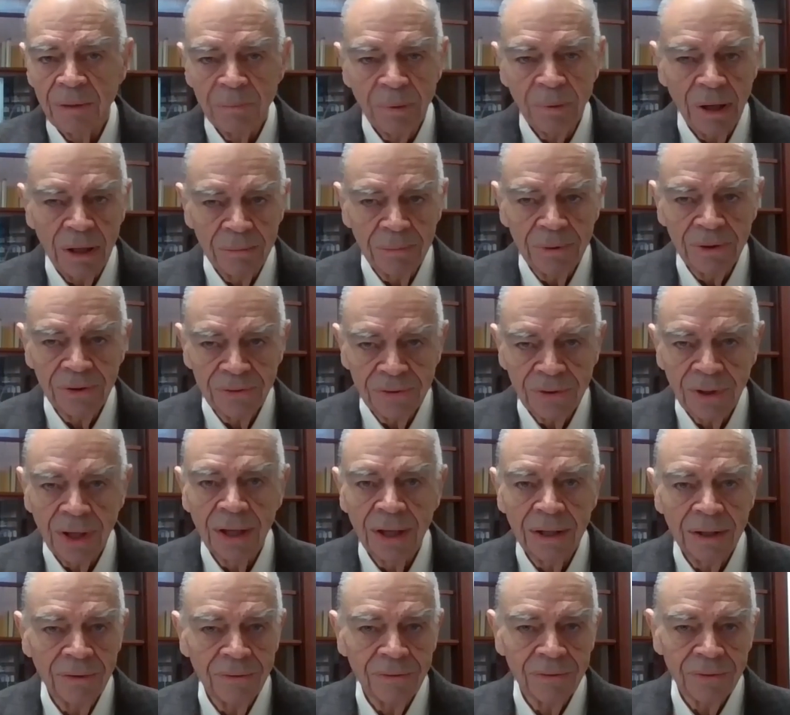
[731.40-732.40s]
probably
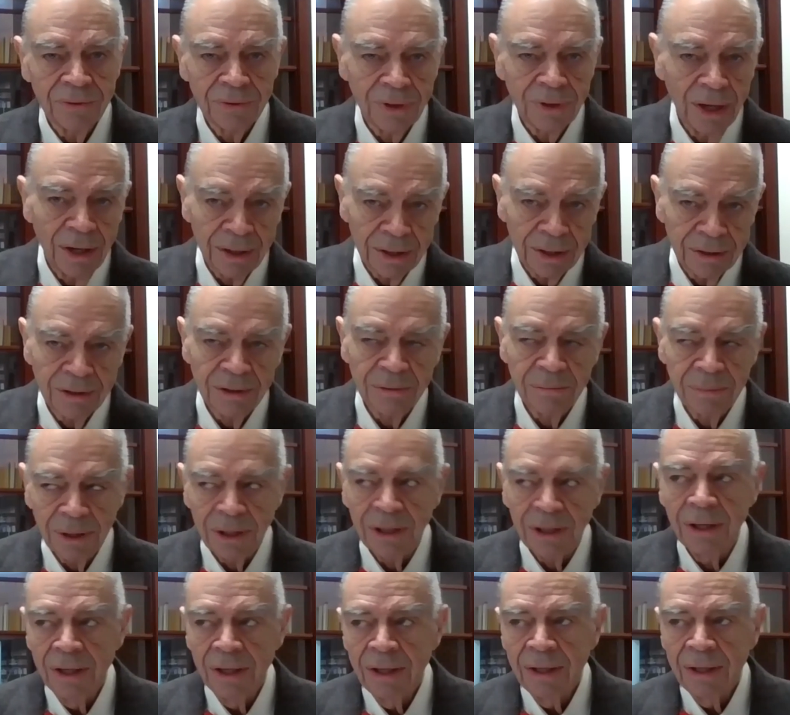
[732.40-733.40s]
slaves are not going to
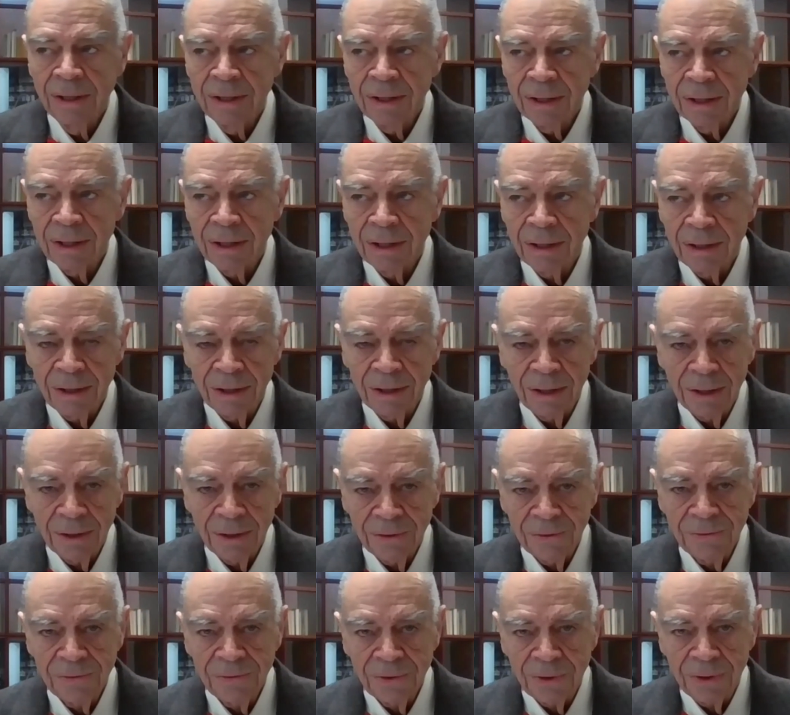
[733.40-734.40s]
be
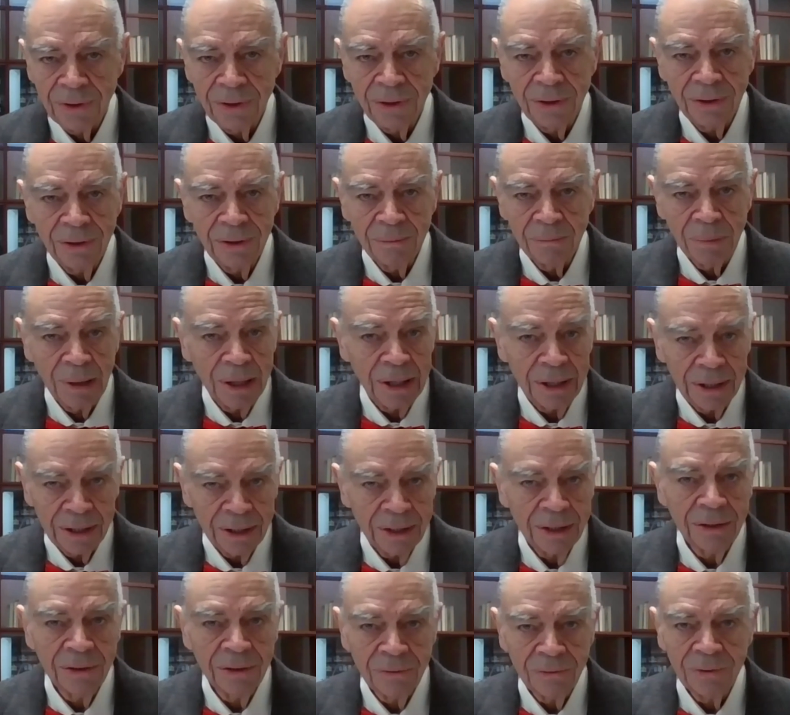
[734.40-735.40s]
listed by
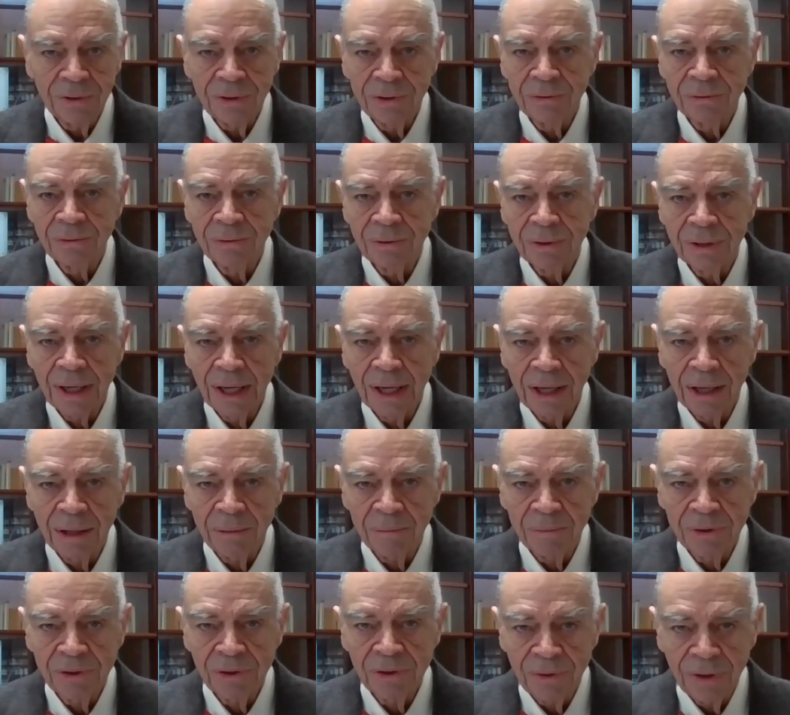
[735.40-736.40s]
individual
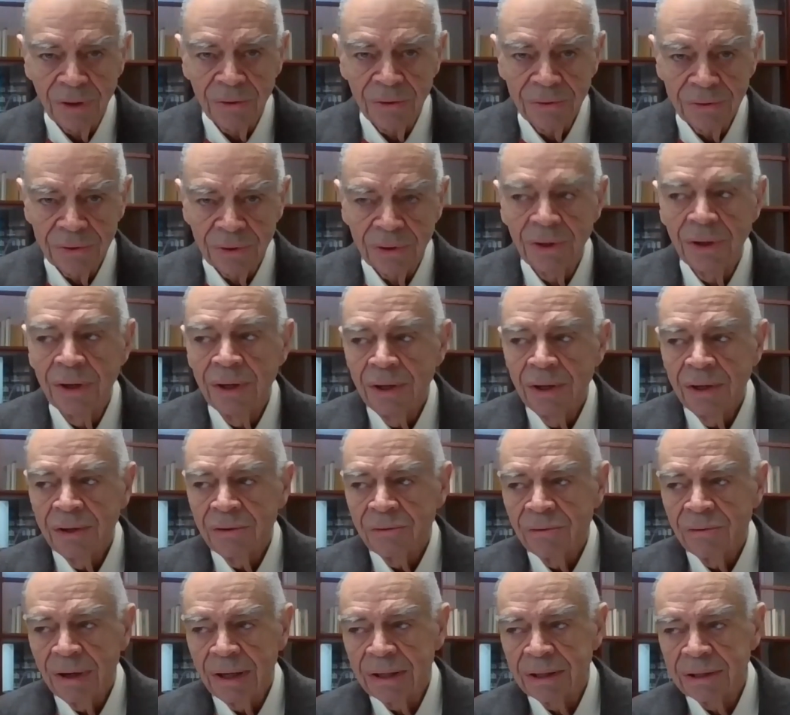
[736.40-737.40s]
names. So those are
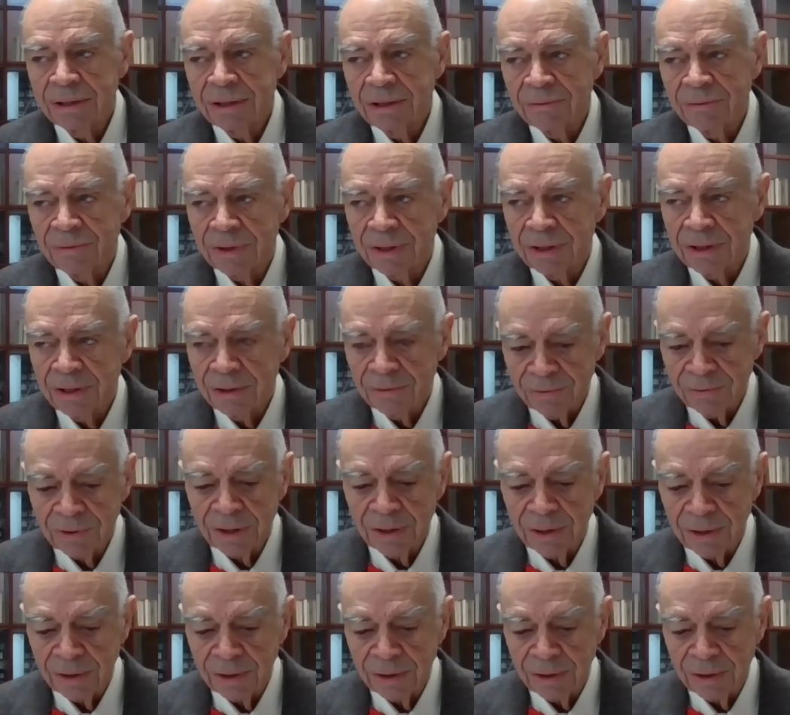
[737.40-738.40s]
relatively
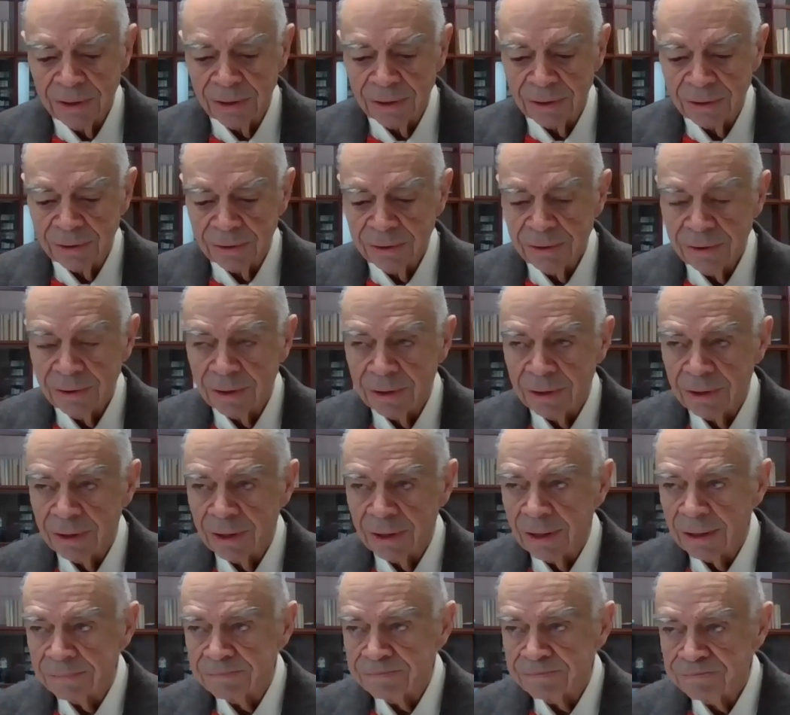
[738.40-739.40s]
difficult to
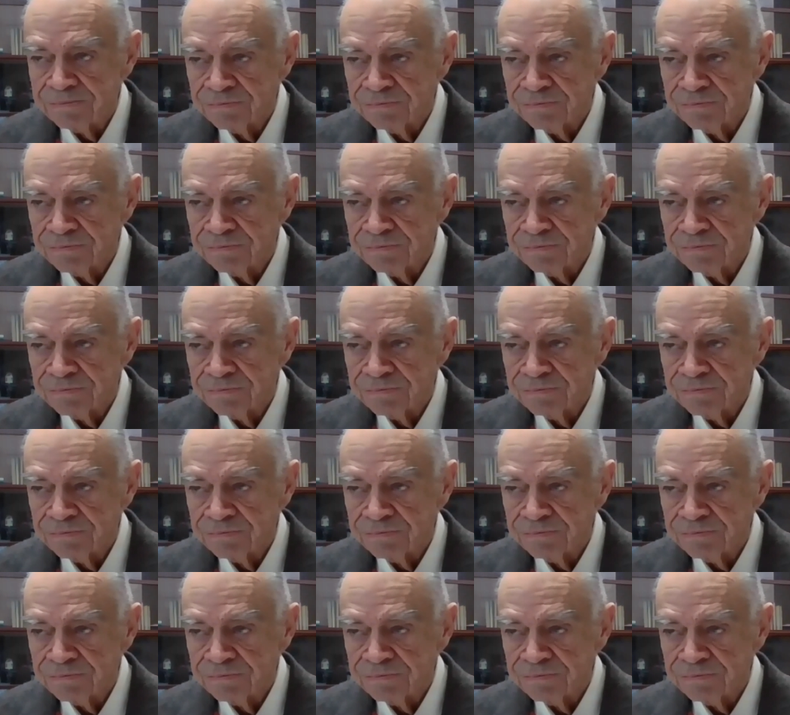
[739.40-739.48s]
get.